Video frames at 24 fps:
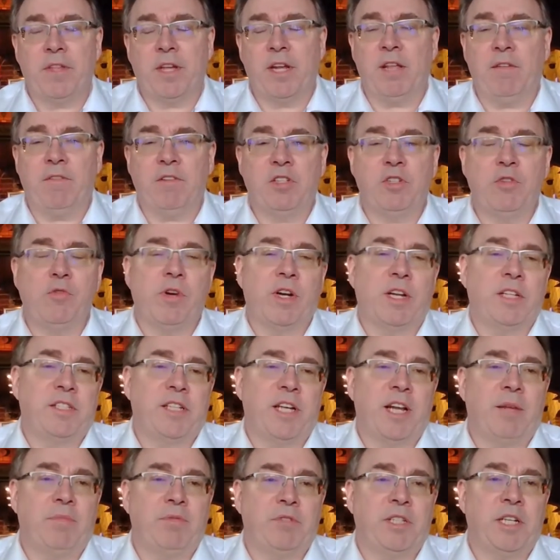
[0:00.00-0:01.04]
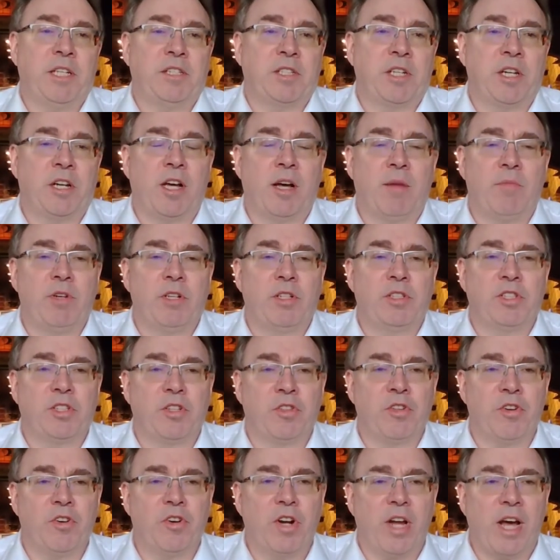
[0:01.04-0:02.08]
that if you do want to set up 6
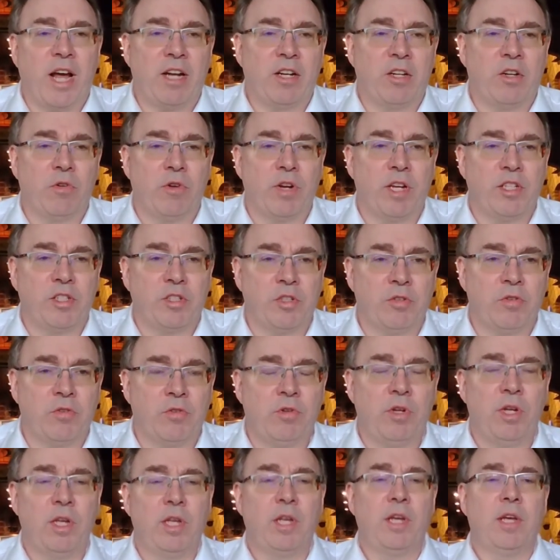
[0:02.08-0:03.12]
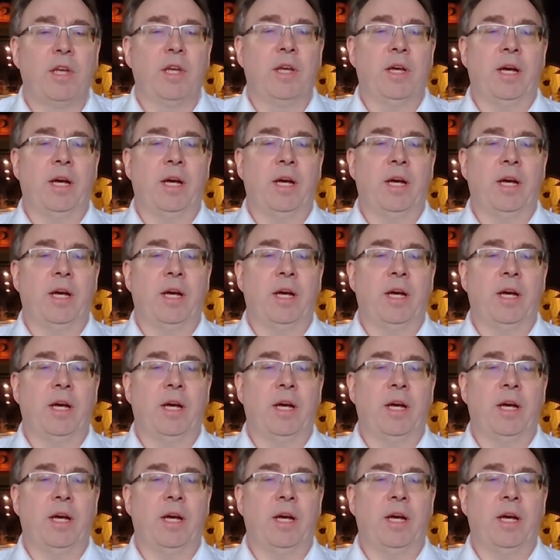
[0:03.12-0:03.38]
kilometers, they're not going to